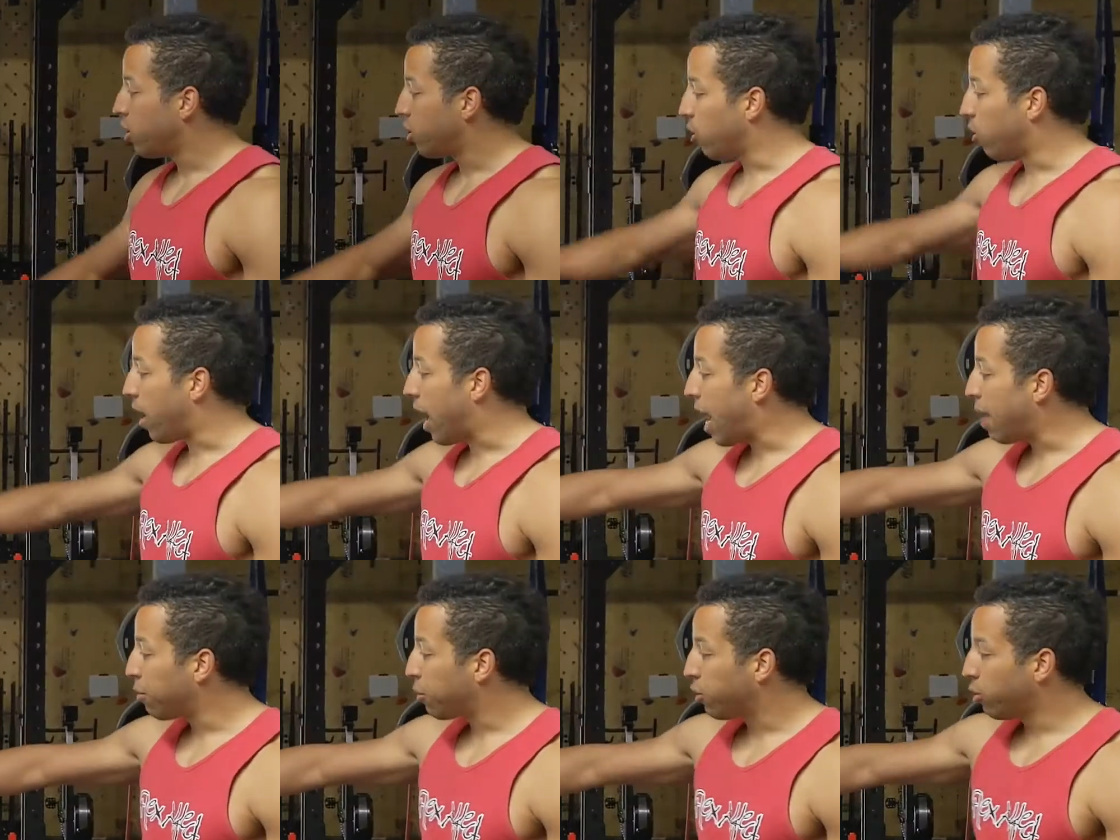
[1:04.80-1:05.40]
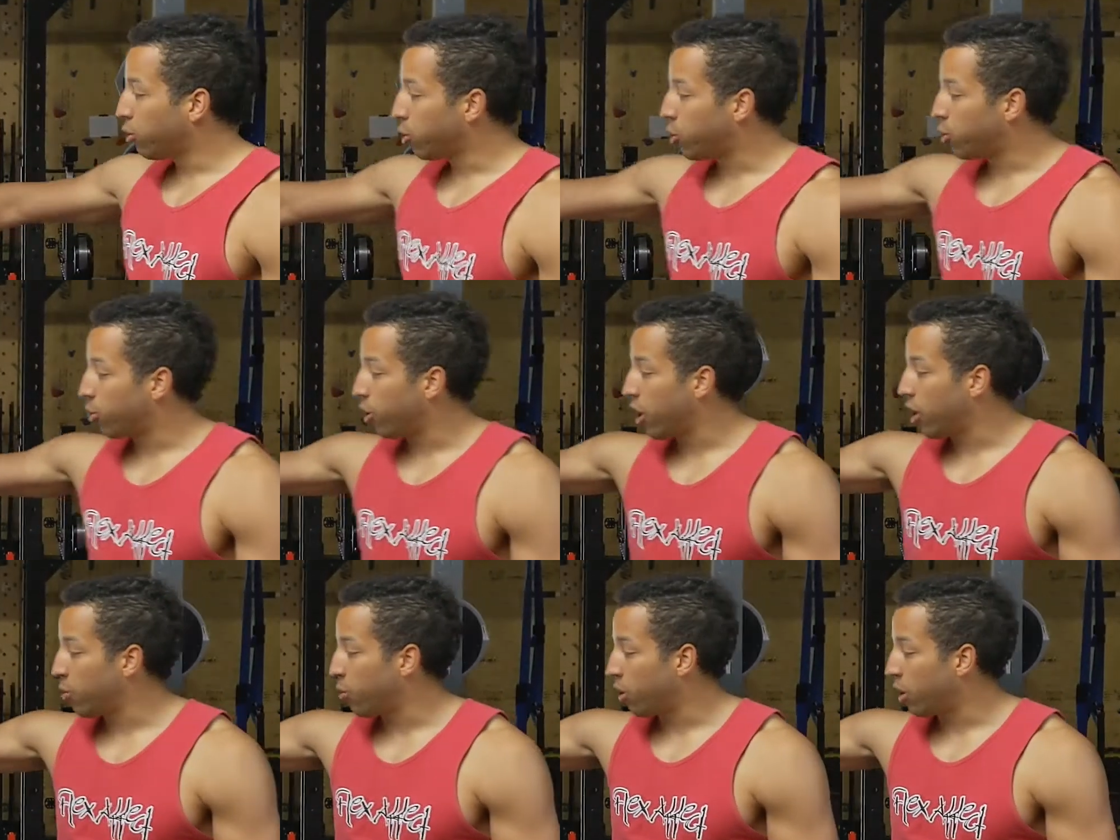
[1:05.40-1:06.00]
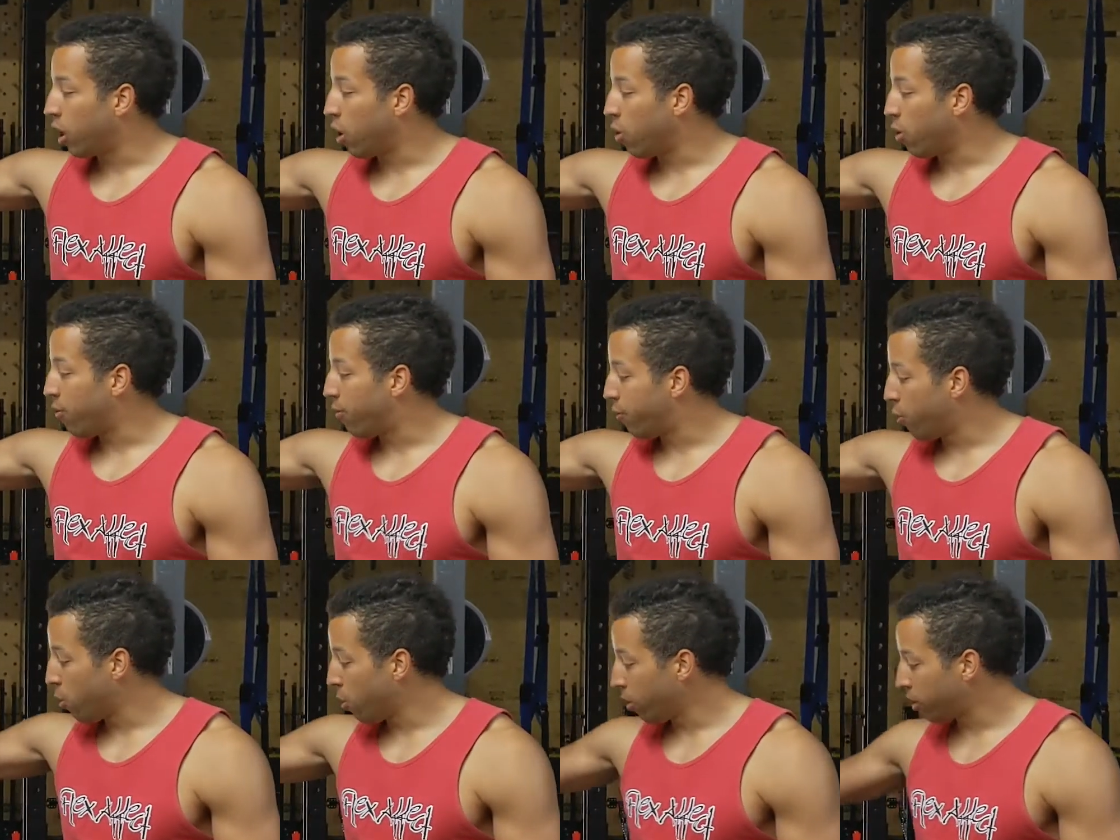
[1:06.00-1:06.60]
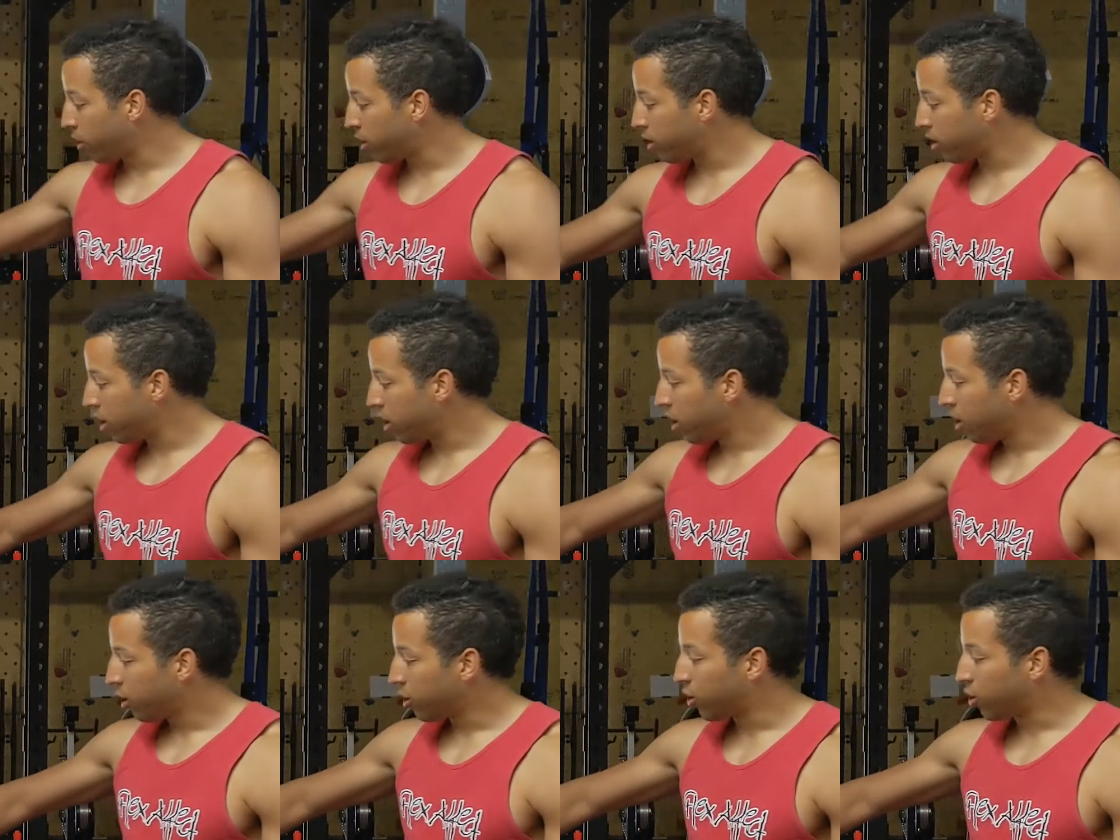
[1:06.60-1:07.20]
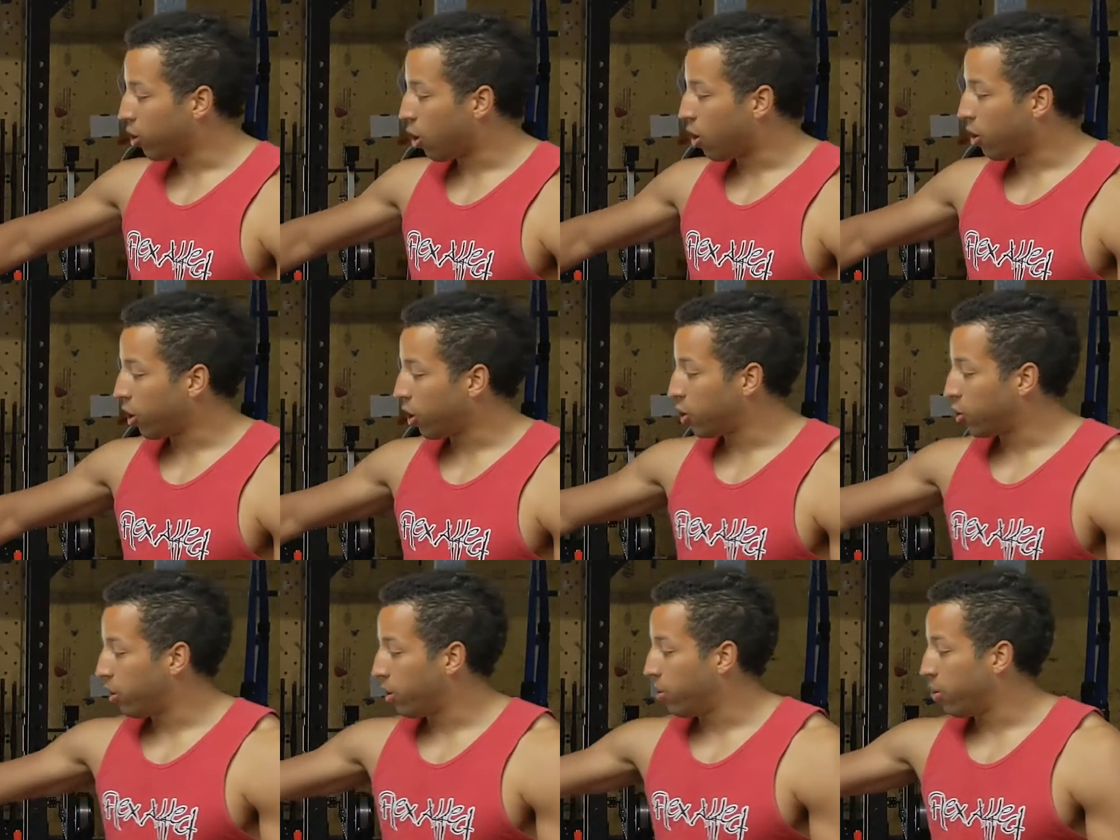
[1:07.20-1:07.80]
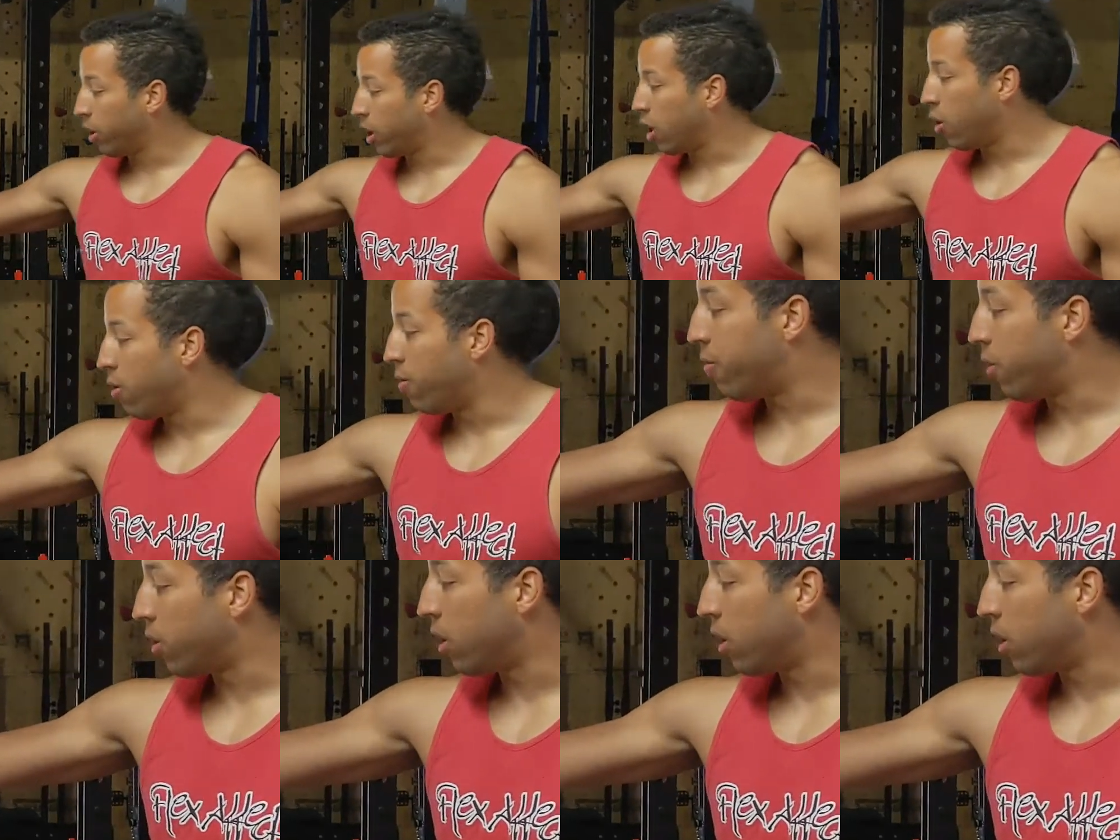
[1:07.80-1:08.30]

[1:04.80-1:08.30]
So absolute strength would go with force, starting strength would go with